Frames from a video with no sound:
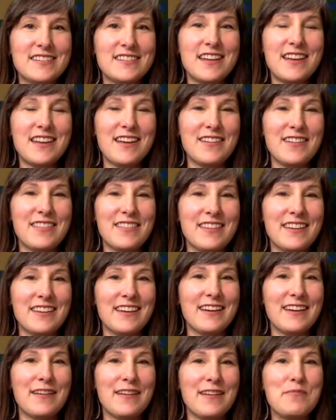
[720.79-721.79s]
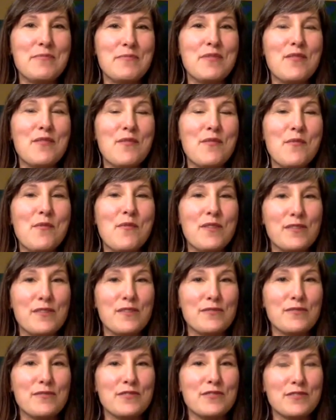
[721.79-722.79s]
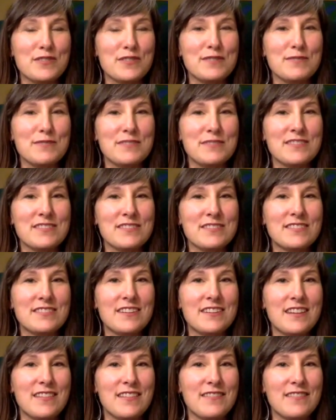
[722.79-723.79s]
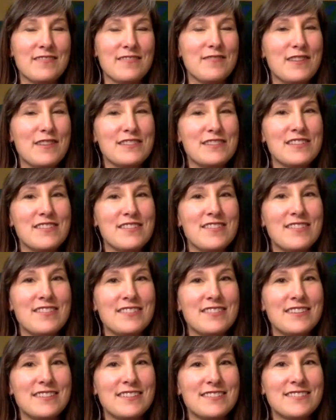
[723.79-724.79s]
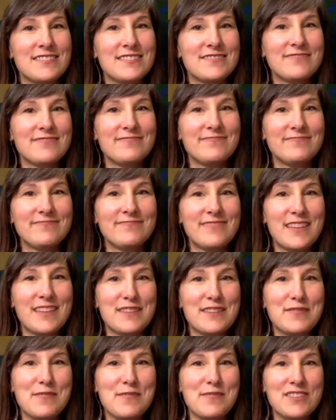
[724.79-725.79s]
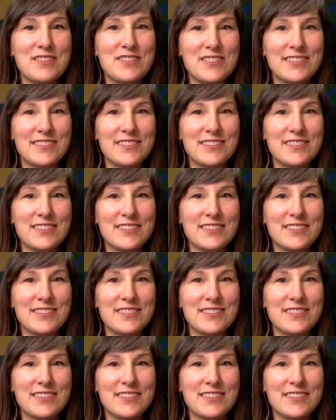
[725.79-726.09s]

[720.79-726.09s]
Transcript: healthy, and I hope you have a wonderful Christmas and rest of the holidays. Thanks for watching.